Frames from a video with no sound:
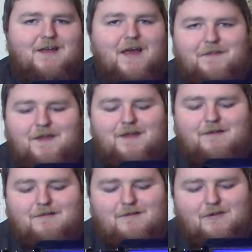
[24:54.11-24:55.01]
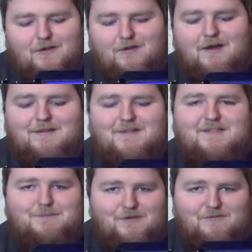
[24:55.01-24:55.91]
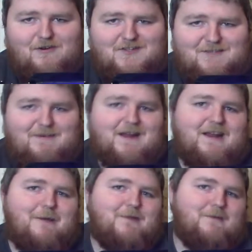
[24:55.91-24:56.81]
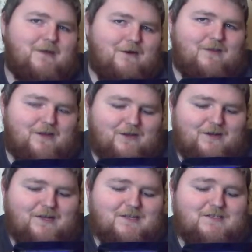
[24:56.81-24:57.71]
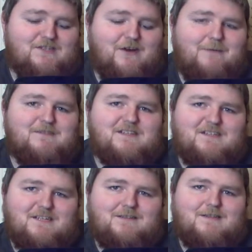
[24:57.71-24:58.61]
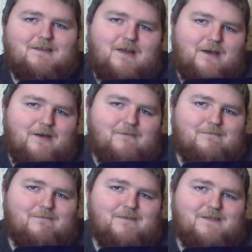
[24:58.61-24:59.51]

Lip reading: And then got these smooth rods smack dab in the middle that could get scrapes and dents in them,